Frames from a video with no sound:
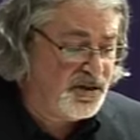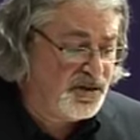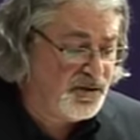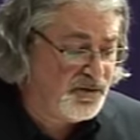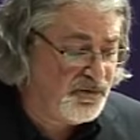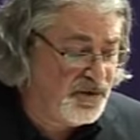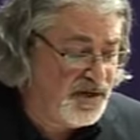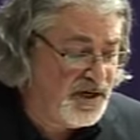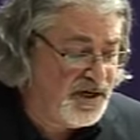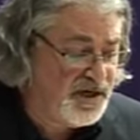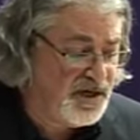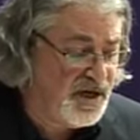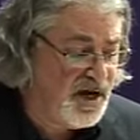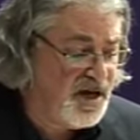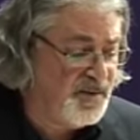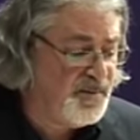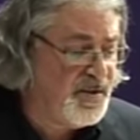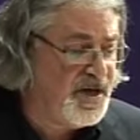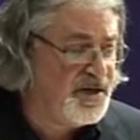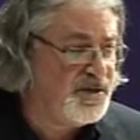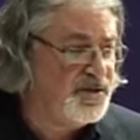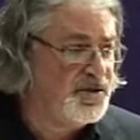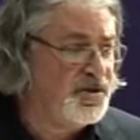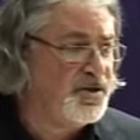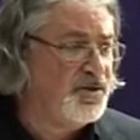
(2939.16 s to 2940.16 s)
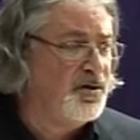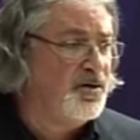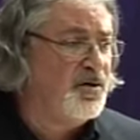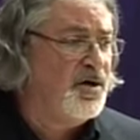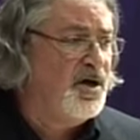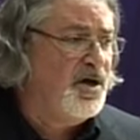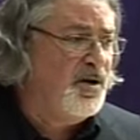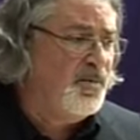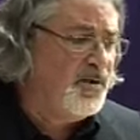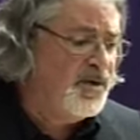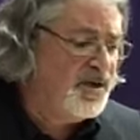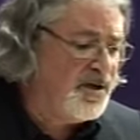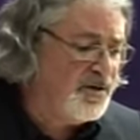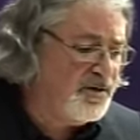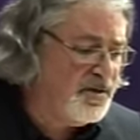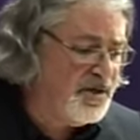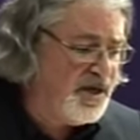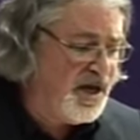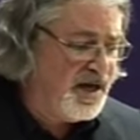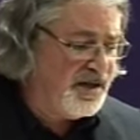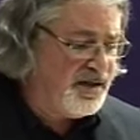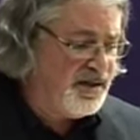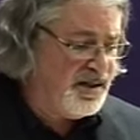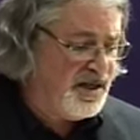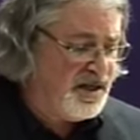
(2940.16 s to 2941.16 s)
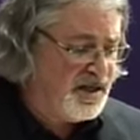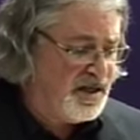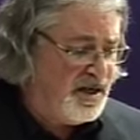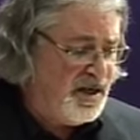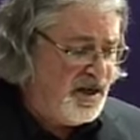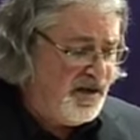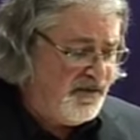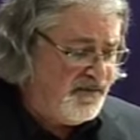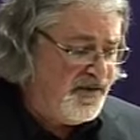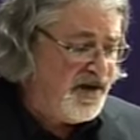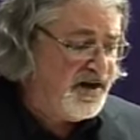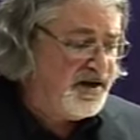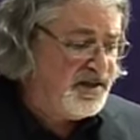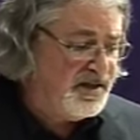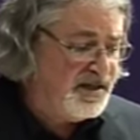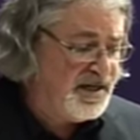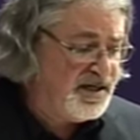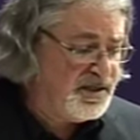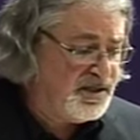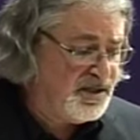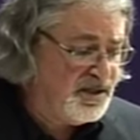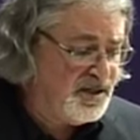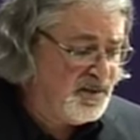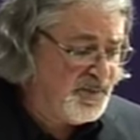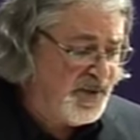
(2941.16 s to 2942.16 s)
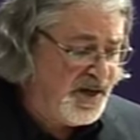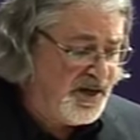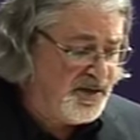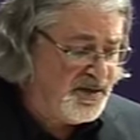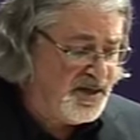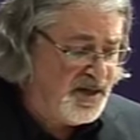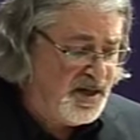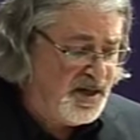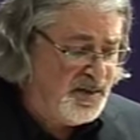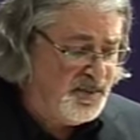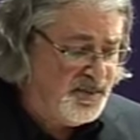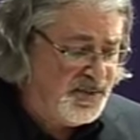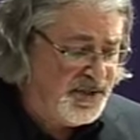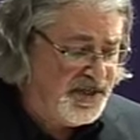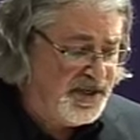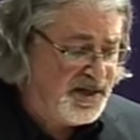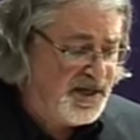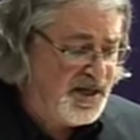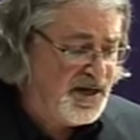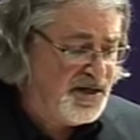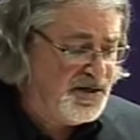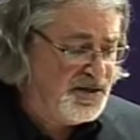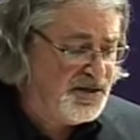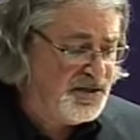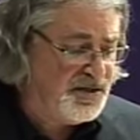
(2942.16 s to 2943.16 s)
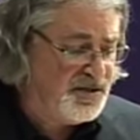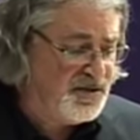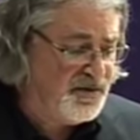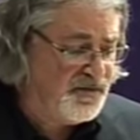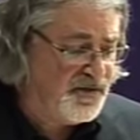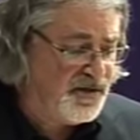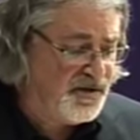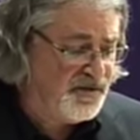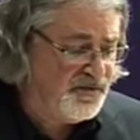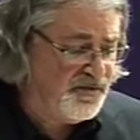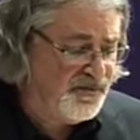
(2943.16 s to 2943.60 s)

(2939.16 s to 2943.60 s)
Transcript: are three-dimensional. We know nothing, very little, about the implications of